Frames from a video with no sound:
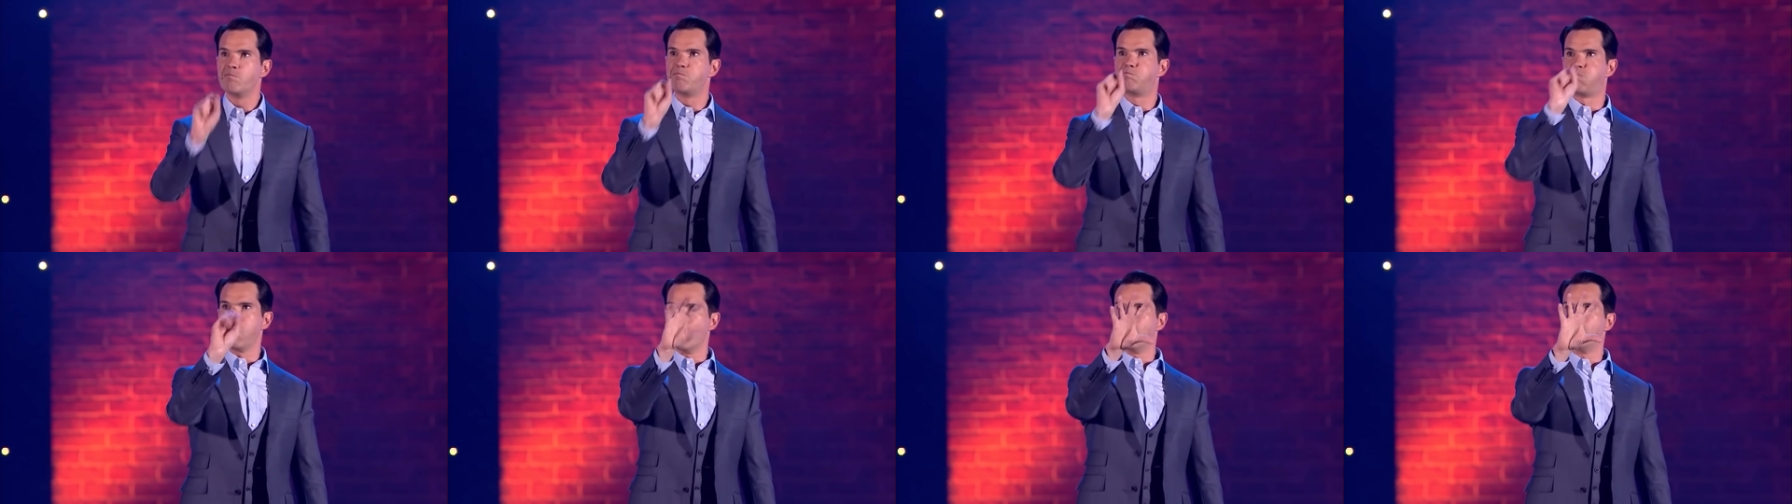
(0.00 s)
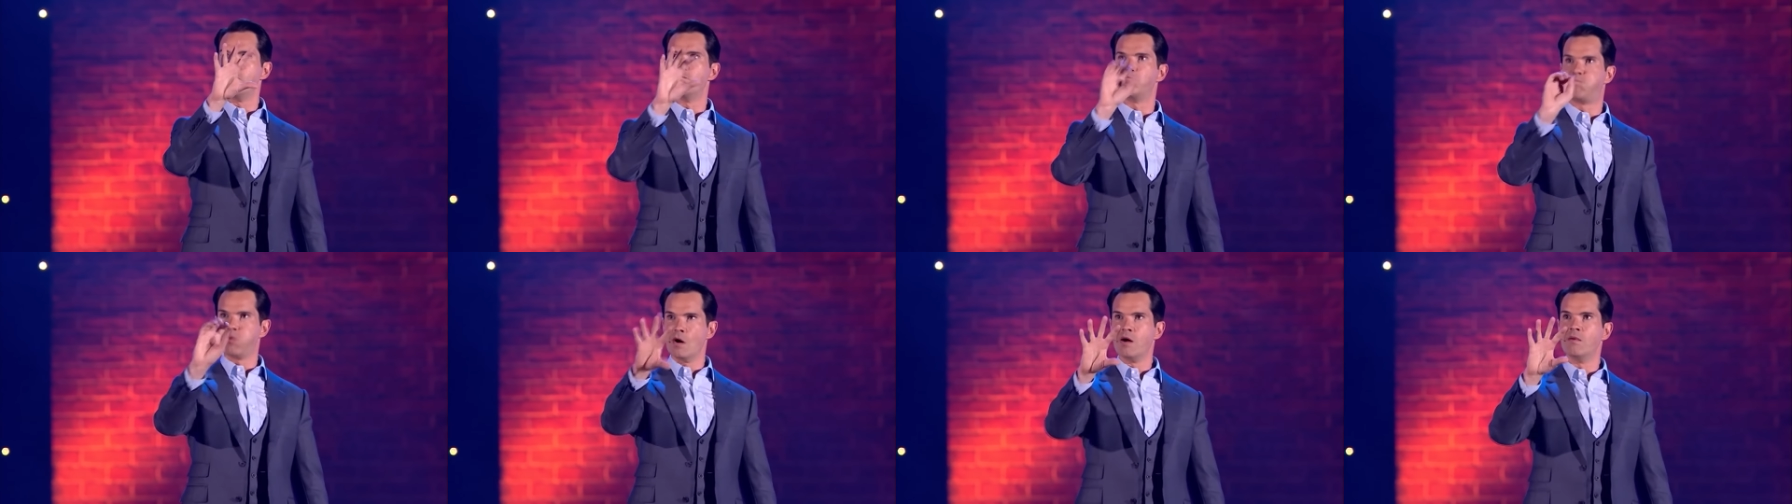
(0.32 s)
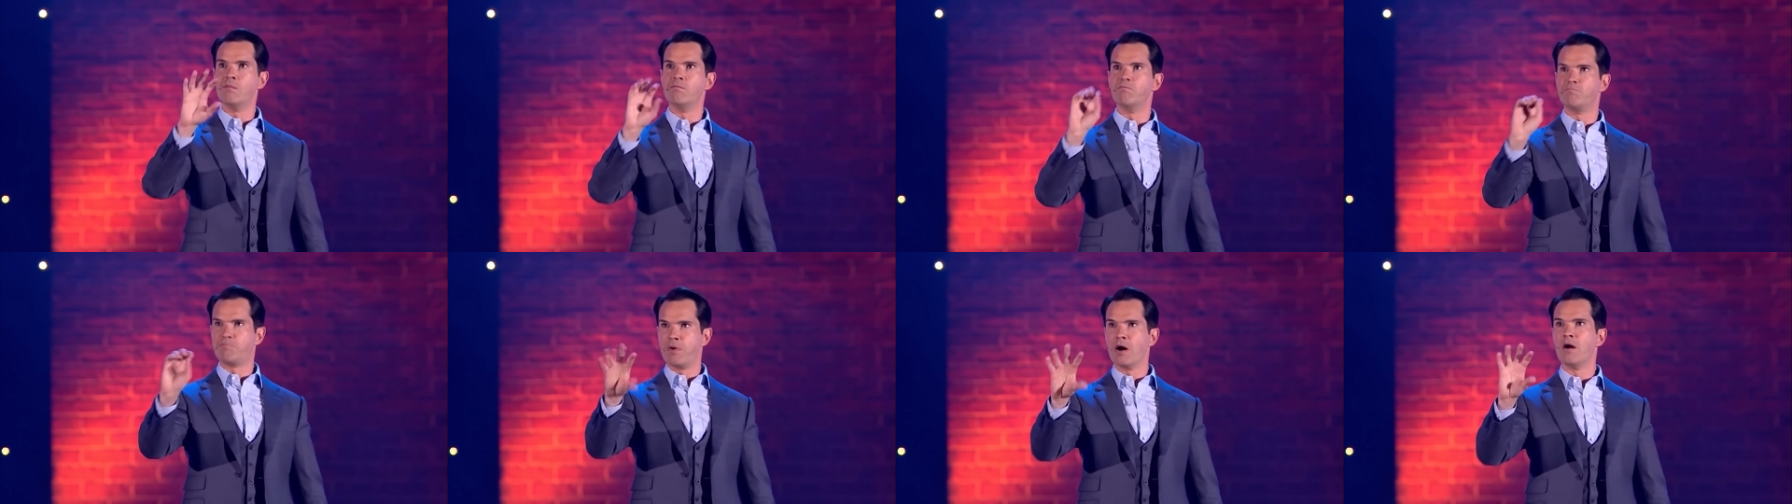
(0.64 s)
boom,
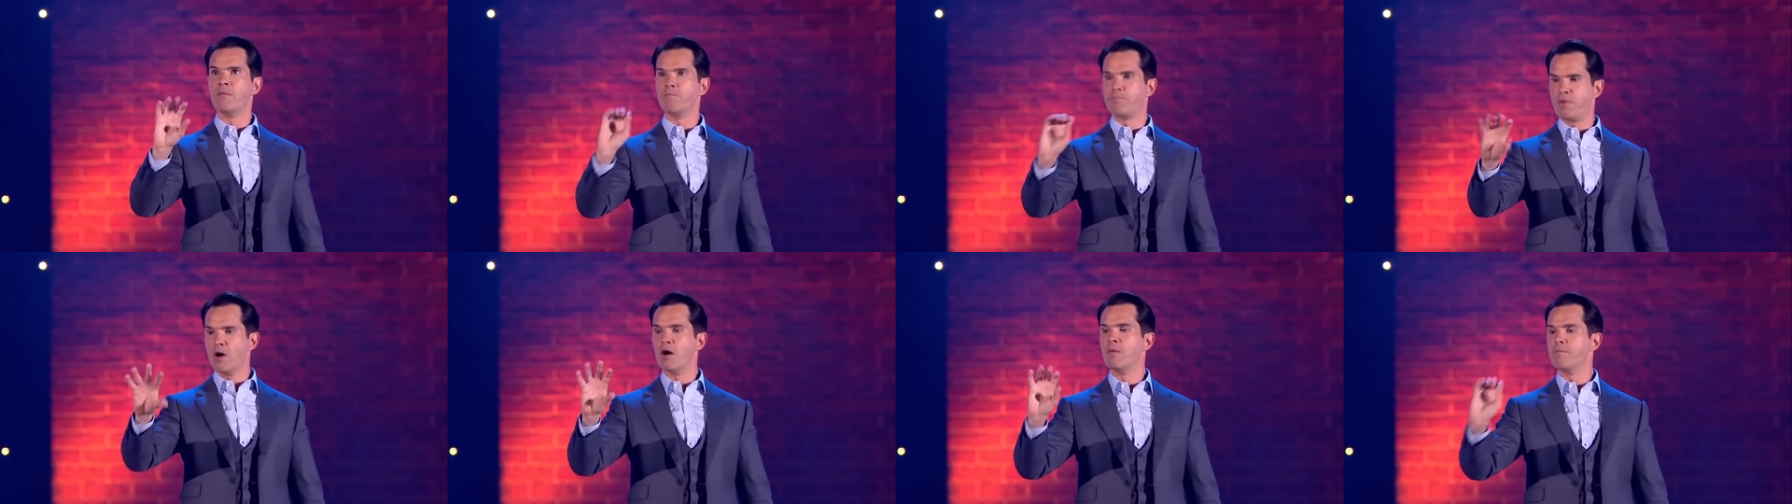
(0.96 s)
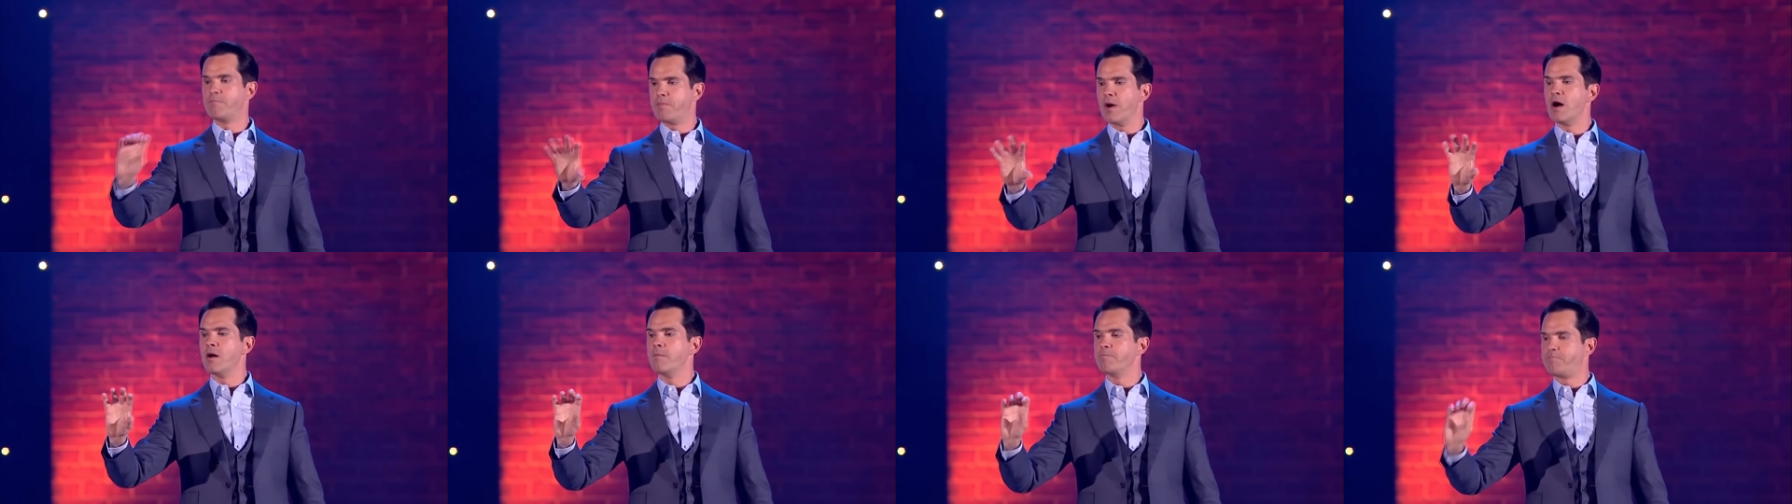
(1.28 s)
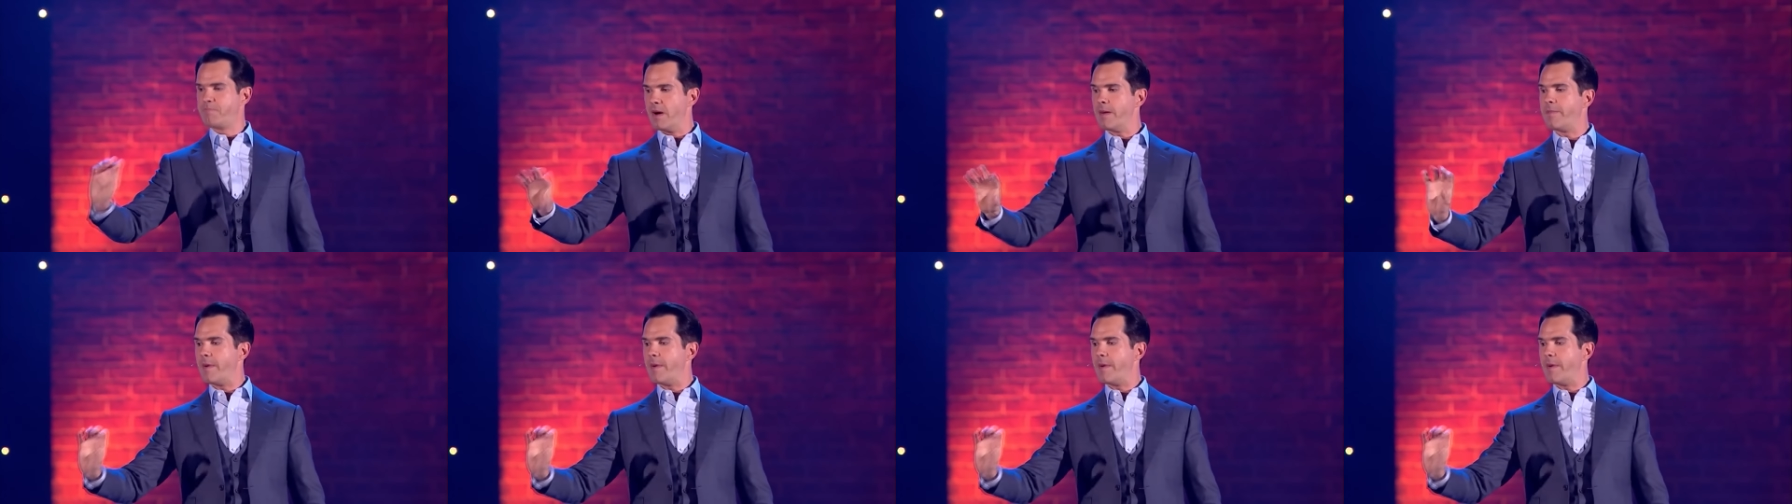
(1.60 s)
boom, boom, boom, boom, ba